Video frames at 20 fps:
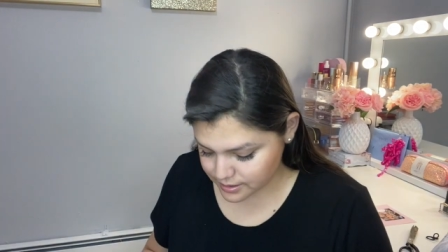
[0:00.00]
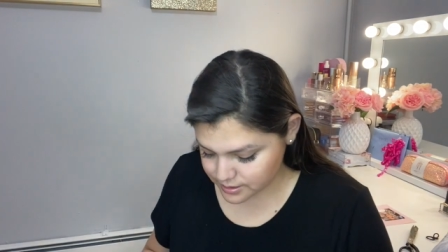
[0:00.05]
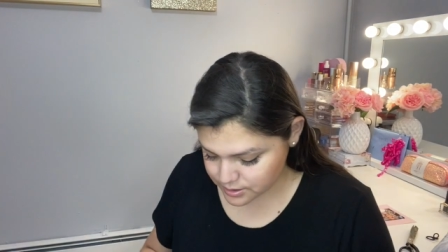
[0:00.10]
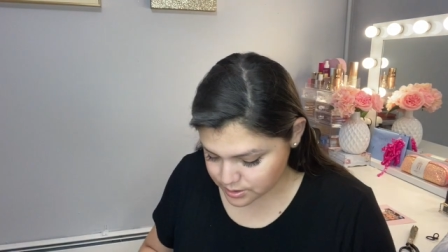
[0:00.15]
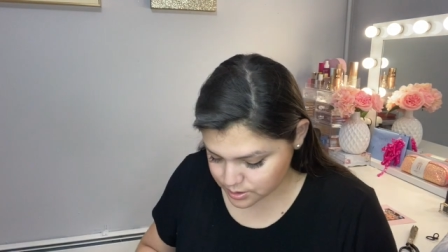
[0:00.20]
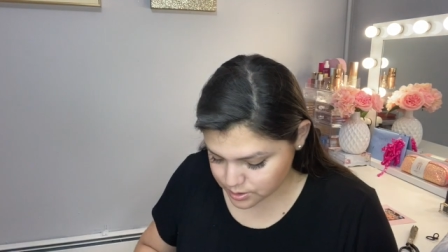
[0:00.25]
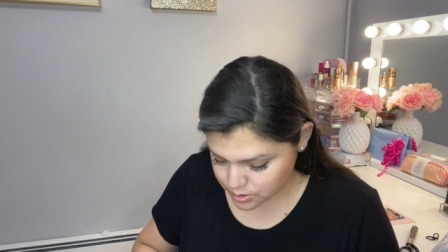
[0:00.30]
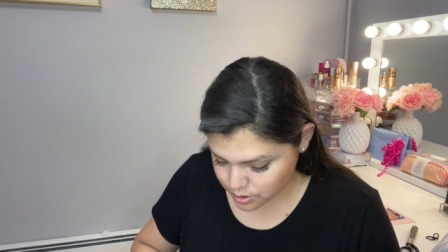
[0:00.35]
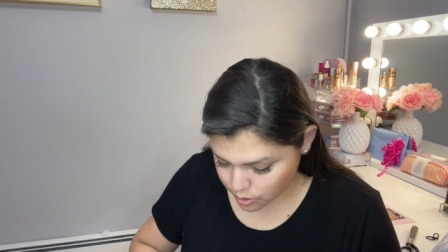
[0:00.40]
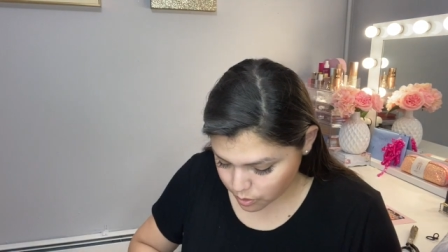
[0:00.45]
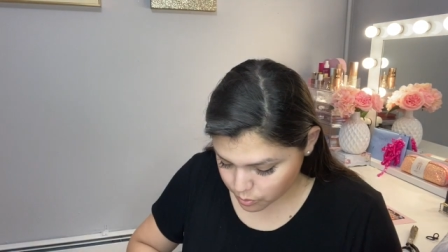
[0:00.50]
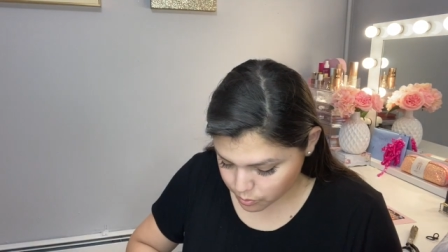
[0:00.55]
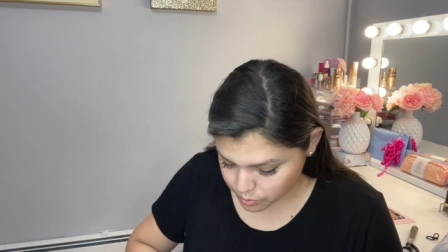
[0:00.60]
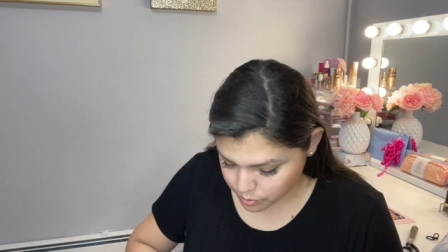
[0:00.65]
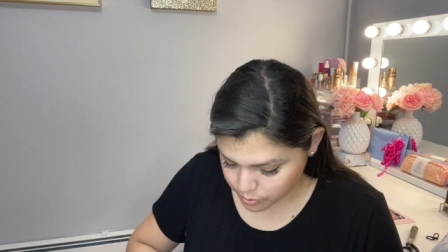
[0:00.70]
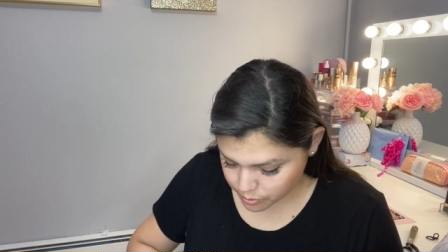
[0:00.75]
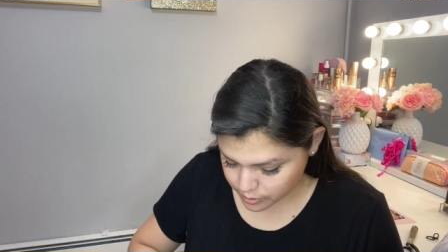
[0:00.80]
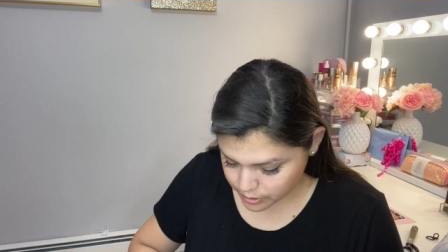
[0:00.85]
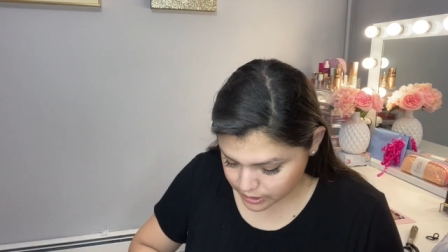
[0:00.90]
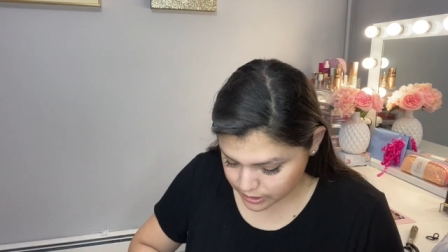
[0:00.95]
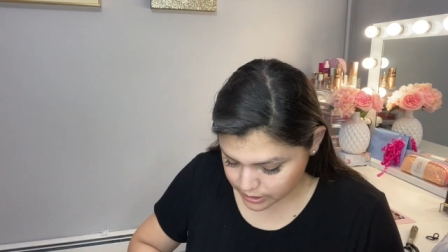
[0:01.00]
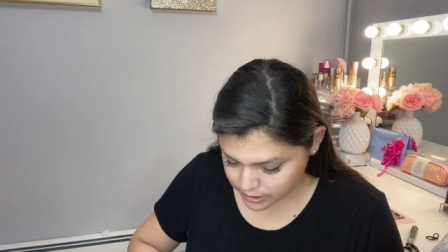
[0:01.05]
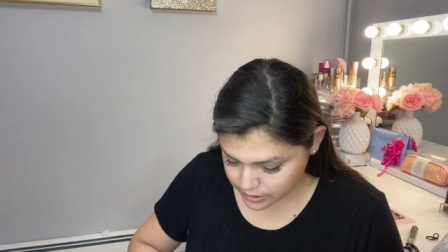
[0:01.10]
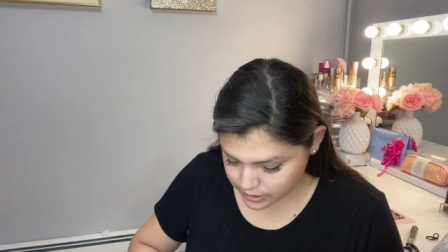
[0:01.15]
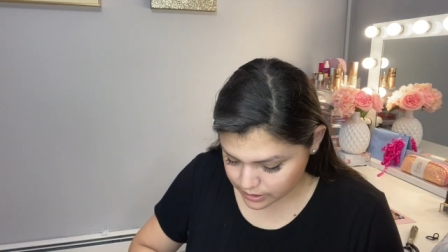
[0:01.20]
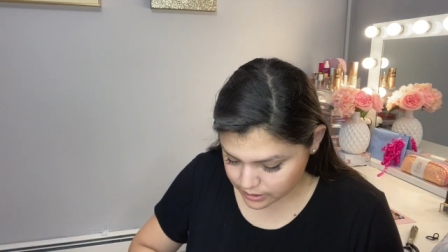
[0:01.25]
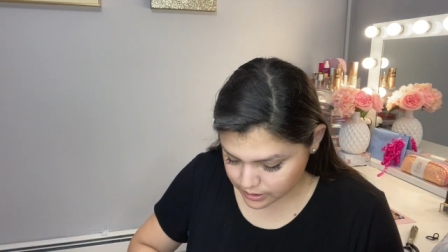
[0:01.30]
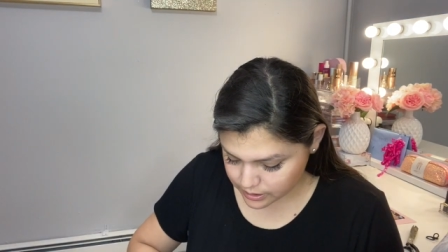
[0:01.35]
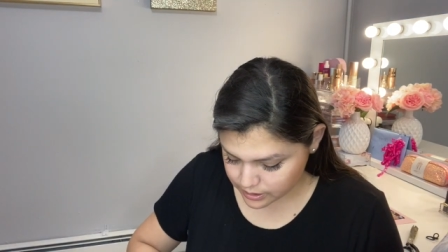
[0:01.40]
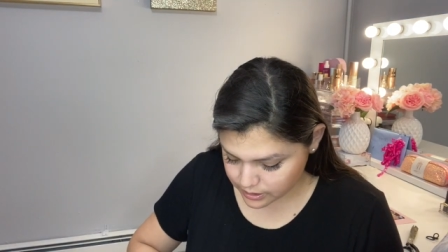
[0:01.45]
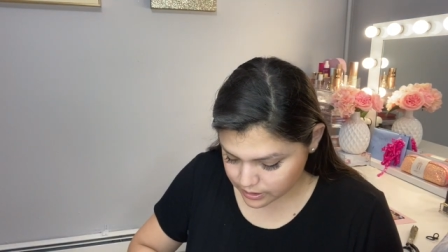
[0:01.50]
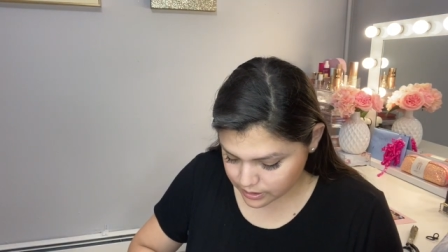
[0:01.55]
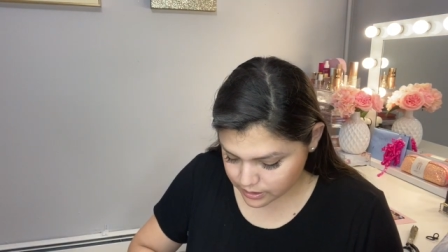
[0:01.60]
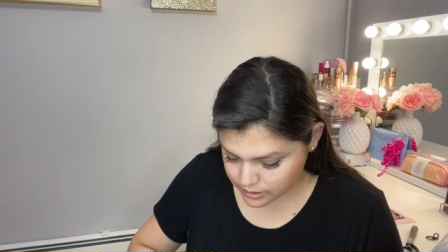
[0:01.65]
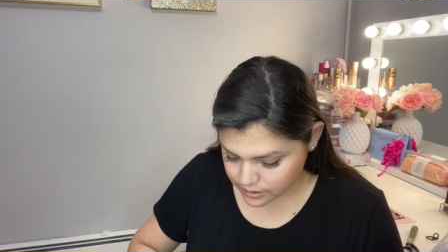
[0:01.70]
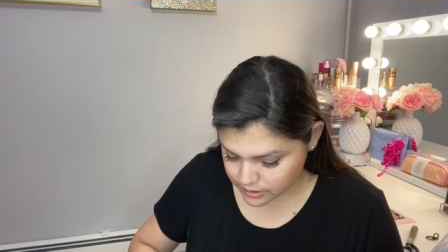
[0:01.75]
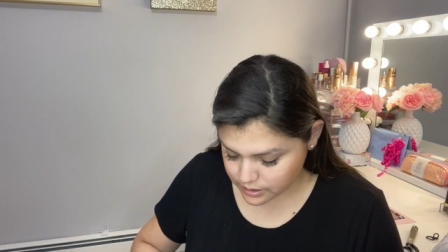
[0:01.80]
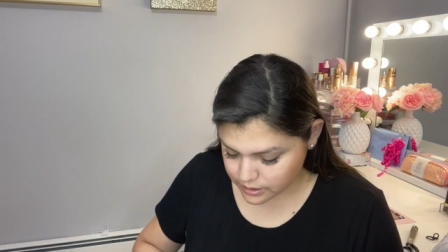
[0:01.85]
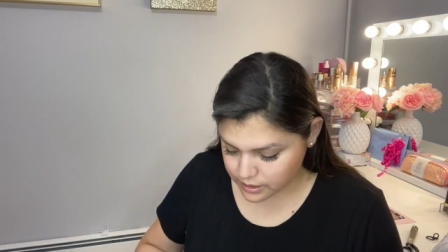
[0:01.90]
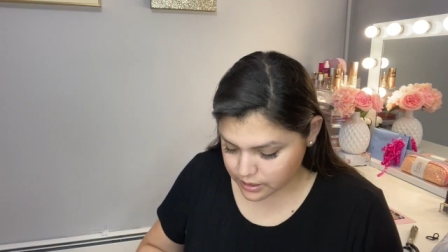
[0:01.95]
is so pretty.
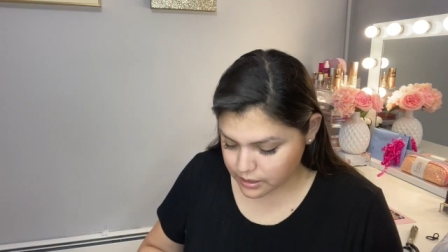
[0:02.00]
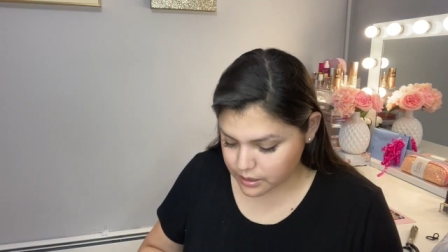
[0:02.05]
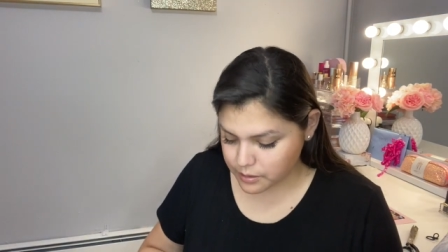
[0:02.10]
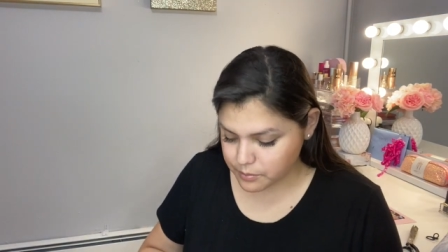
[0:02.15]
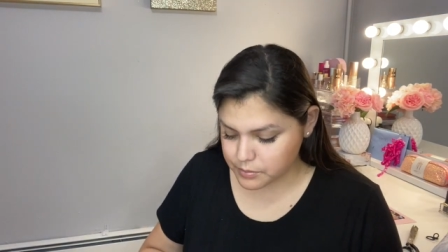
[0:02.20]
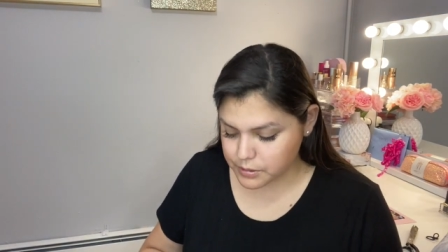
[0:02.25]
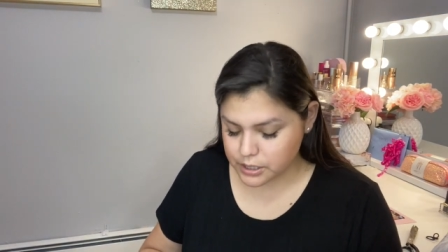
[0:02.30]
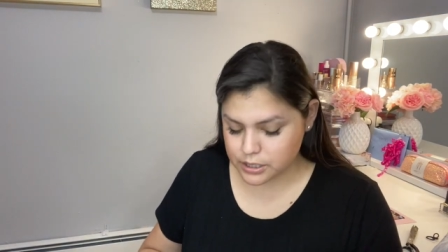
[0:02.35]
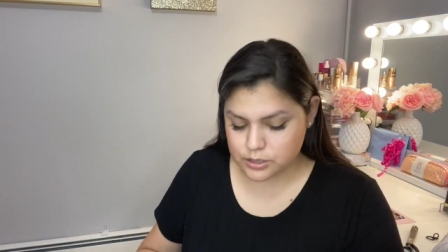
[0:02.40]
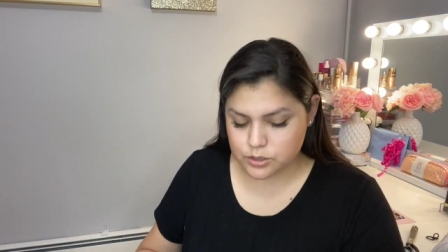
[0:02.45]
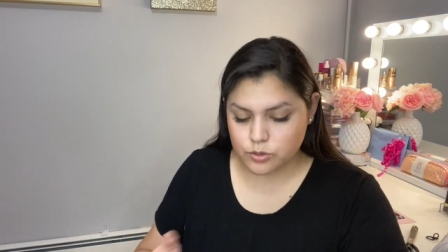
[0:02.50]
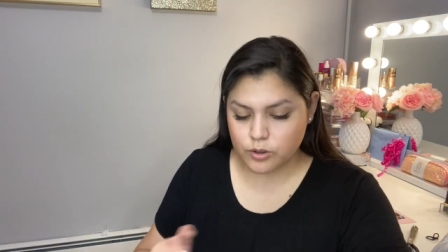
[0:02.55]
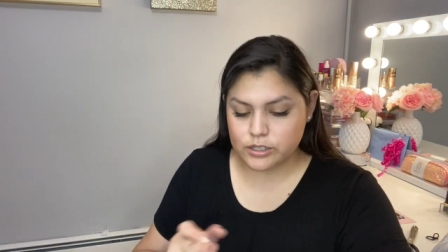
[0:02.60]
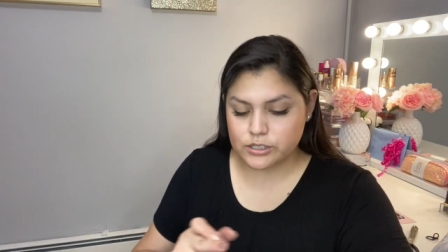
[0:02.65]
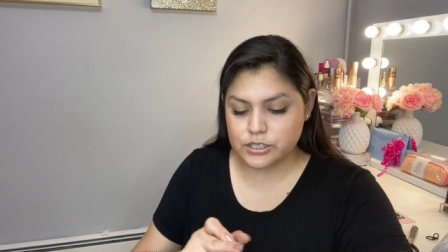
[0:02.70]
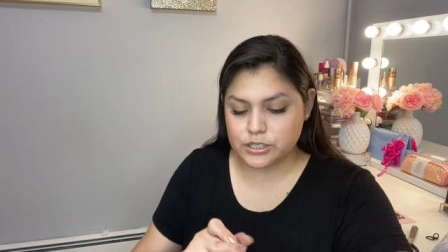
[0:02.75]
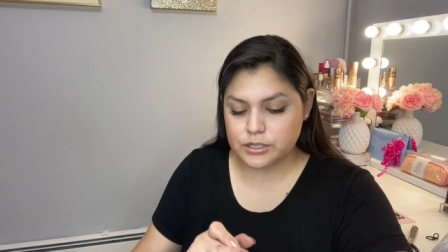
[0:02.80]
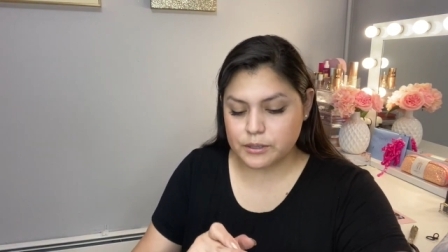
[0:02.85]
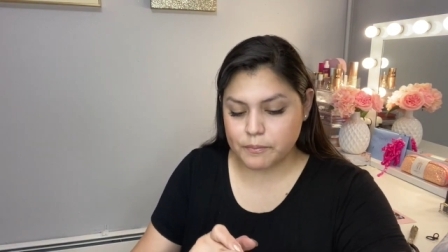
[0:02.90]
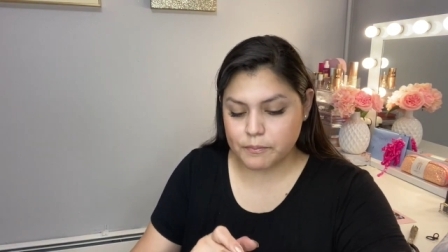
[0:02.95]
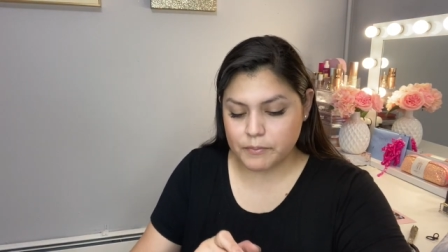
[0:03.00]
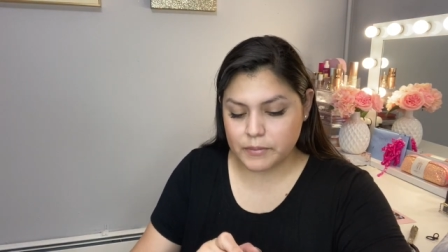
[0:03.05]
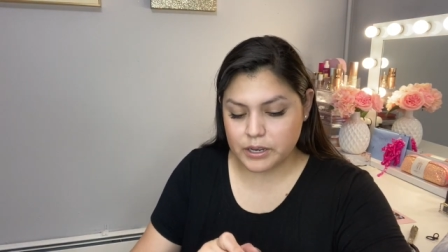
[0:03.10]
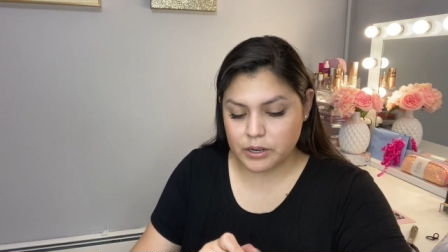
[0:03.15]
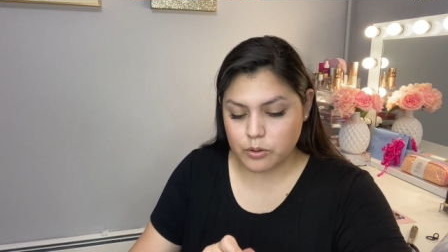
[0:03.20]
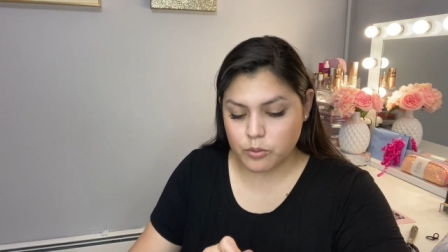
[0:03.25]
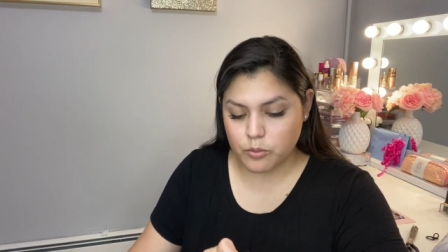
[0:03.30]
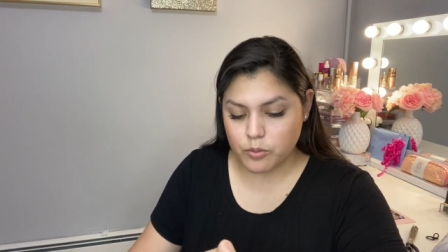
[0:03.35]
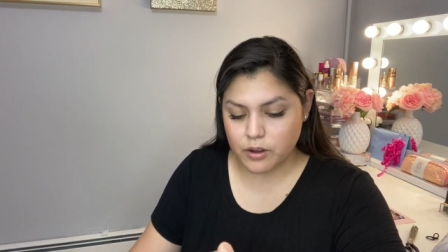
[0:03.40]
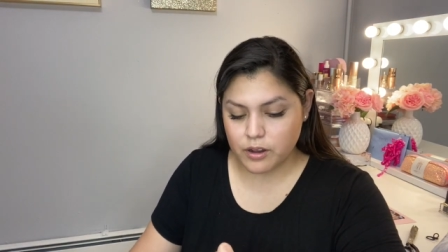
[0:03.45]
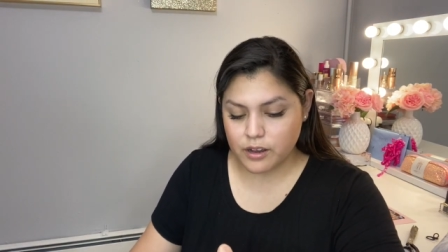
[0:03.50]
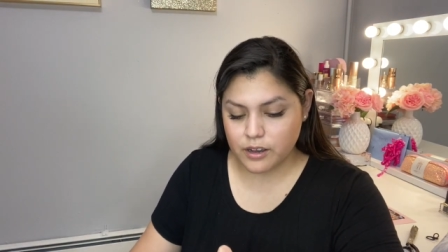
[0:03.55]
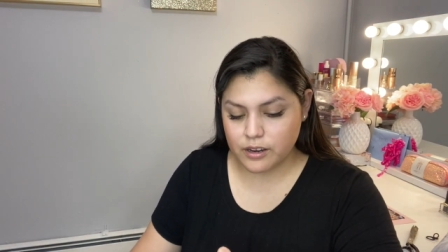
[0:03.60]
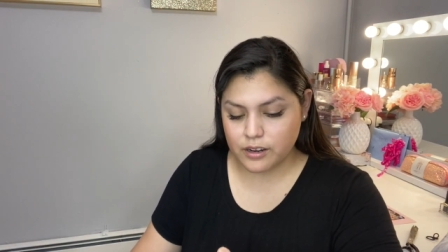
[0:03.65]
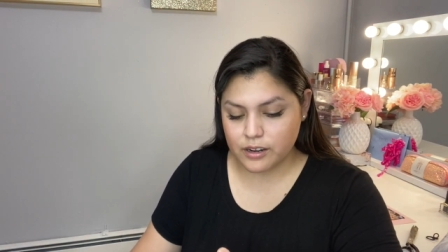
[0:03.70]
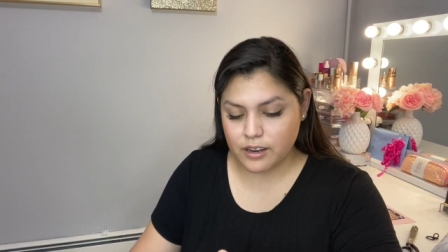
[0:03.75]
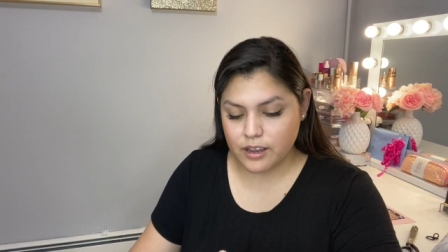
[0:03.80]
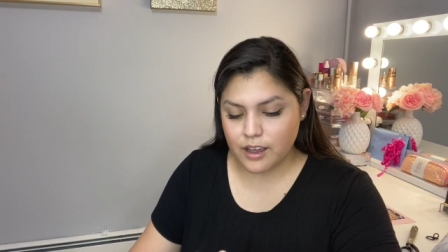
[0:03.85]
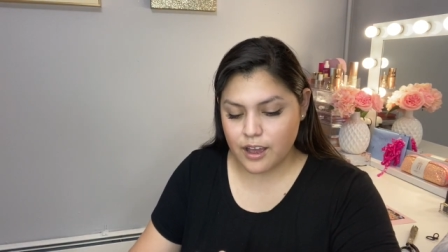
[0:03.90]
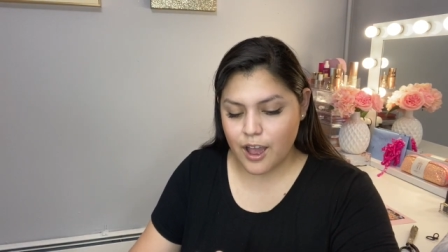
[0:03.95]
I'm gonna swatch the middle
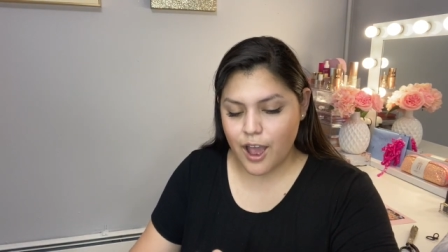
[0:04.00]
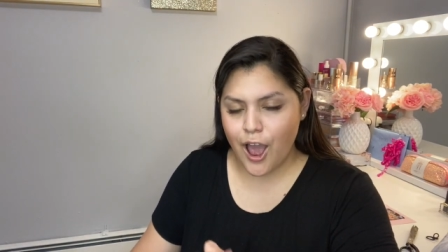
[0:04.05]
one.